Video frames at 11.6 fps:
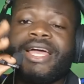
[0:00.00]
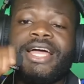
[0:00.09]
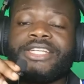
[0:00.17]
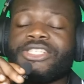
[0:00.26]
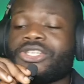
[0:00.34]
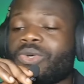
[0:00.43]

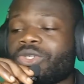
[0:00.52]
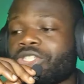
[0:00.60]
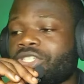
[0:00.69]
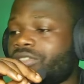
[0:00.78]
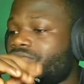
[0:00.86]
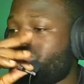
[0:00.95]
and, you know,
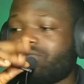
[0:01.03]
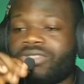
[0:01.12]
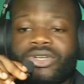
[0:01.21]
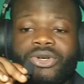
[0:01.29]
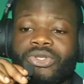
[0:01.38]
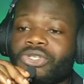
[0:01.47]
just,
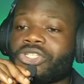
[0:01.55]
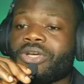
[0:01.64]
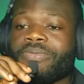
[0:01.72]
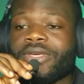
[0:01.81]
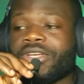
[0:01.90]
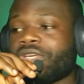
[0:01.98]
you know, do
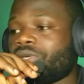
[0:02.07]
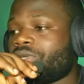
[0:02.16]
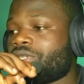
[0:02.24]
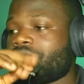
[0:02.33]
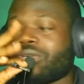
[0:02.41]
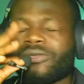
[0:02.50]
something new,
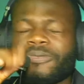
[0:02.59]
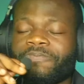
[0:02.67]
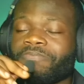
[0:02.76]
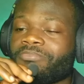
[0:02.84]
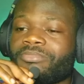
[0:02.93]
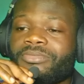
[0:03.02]
you know,
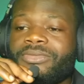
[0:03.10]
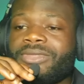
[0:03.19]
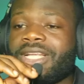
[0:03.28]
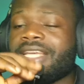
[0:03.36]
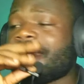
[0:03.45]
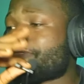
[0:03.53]

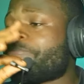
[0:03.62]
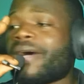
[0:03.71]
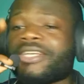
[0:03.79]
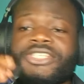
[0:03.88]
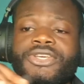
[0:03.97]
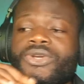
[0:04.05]
get
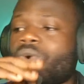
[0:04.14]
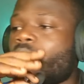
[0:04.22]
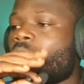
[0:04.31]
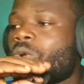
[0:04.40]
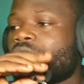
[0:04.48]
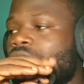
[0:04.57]
past the
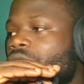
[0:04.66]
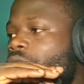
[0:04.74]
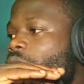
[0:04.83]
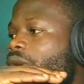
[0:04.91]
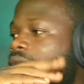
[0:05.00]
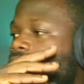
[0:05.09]
old, you
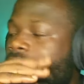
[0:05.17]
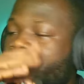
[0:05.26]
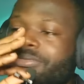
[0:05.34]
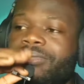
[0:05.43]
know,